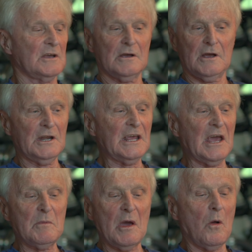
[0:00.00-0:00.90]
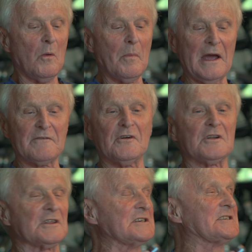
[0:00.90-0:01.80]
And he gave me a whole bag full
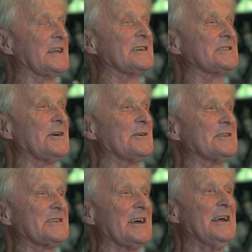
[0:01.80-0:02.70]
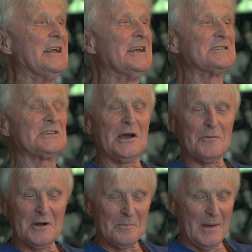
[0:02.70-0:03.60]
of these things. So I
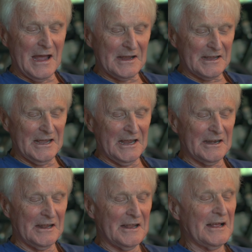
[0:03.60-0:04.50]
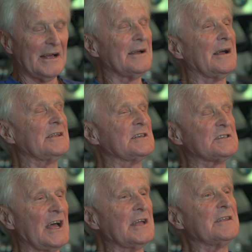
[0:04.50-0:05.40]
went back and I
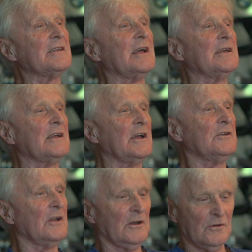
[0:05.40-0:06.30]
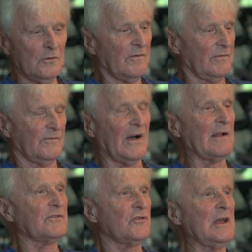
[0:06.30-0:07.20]
designed a new
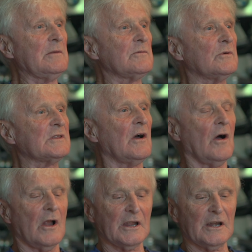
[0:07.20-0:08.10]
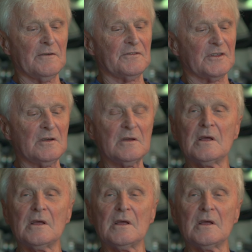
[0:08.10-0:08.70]
valve train with the Harley lifter.